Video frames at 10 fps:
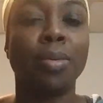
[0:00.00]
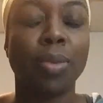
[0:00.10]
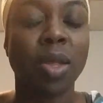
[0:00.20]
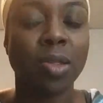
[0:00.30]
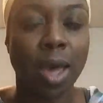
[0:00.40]

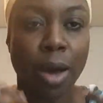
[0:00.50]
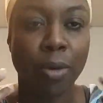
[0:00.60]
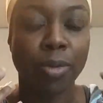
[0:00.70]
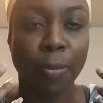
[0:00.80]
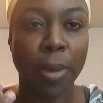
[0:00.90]
that's
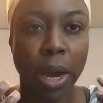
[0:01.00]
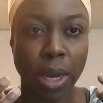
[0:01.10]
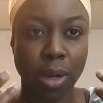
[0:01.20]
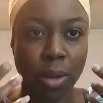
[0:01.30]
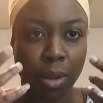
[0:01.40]
how the
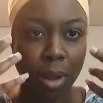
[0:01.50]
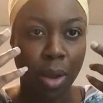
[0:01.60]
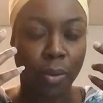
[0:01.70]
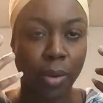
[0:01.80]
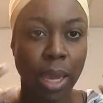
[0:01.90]
mind
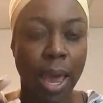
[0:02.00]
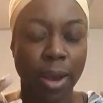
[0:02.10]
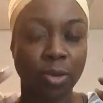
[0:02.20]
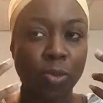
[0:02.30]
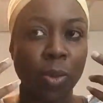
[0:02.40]

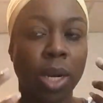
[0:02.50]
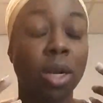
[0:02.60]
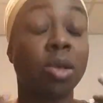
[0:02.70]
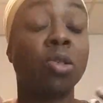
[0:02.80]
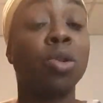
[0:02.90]
reacts when it
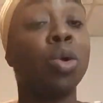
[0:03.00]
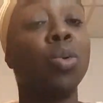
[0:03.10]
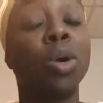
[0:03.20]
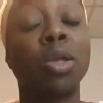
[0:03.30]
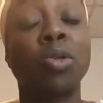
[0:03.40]
doesn't know
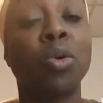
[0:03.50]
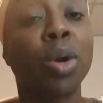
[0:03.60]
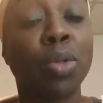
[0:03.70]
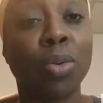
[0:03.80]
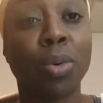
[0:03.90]
what it's
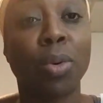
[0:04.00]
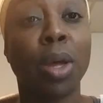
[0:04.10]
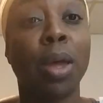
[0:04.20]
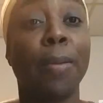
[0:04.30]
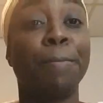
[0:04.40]
going through.
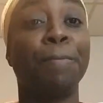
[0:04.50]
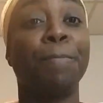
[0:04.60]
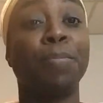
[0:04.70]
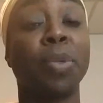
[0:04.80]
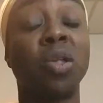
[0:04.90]

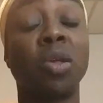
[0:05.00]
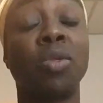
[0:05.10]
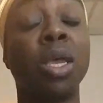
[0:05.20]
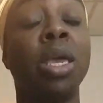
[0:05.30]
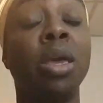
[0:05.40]
That's how
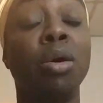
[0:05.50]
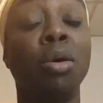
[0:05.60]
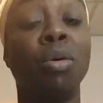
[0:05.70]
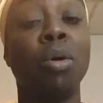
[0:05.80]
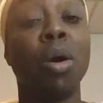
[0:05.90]
the
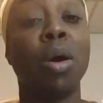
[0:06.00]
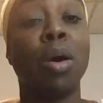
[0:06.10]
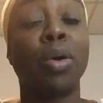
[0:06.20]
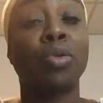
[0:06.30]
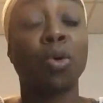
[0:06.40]
ego
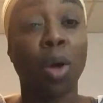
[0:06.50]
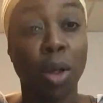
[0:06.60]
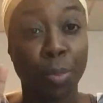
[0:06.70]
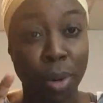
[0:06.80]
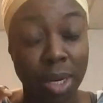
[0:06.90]

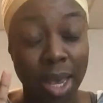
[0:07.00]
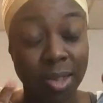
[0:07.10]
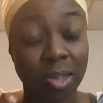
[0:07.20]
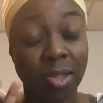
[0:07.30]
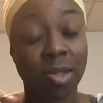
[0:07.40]
so-called
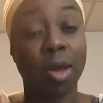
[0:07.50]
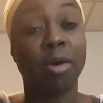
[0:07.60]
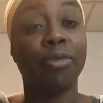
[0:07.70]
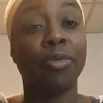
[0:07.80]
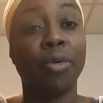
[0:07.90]
protects
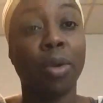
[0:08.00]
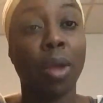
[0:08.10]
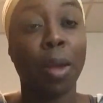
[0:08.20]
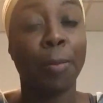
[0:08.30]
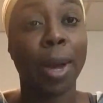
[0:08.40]
itself
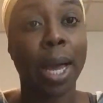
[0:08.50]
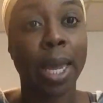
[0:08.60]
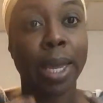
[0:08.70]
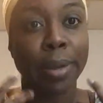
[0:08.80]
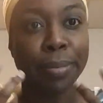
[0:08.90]

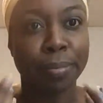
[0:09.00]
by